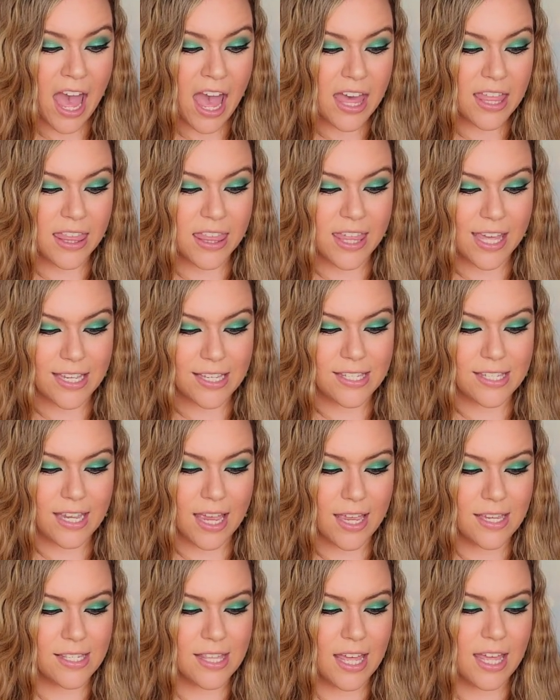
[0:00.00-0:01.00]
This
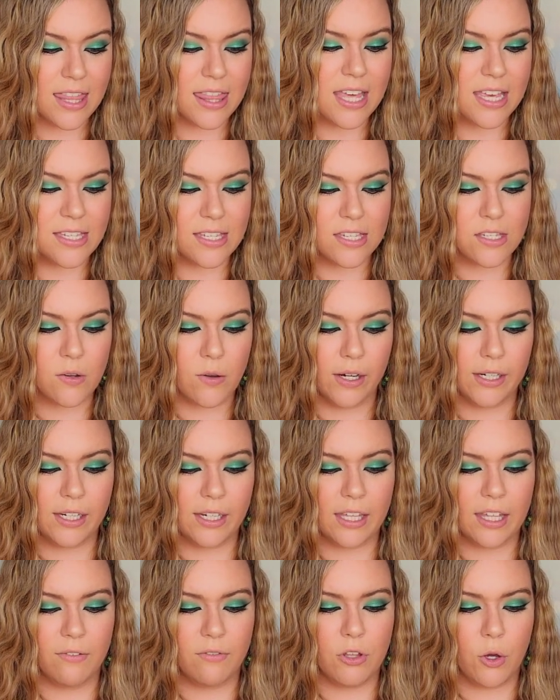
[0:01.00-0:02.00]
says that this is going to
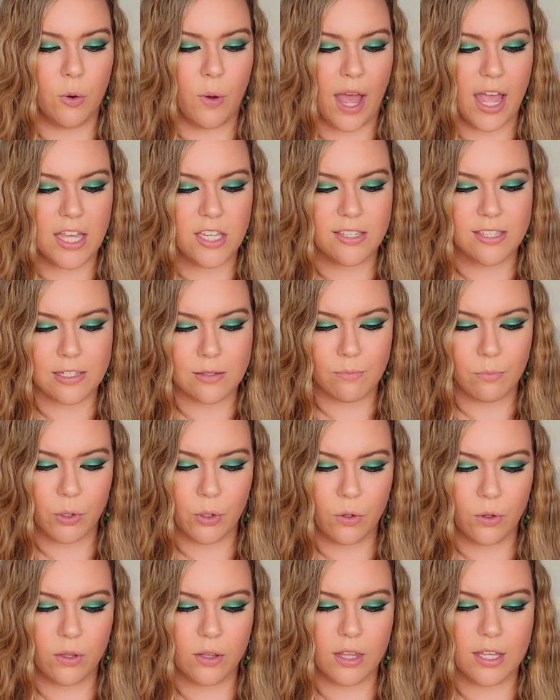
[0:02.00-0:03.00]
give you a
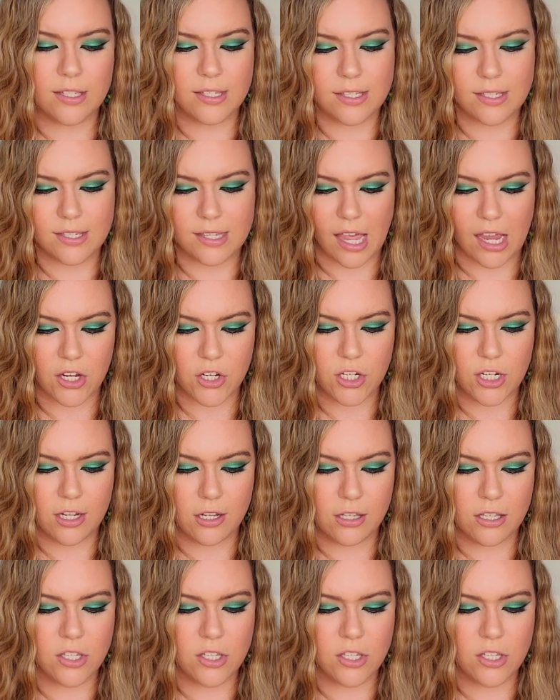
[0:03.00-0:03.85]
smooth suction.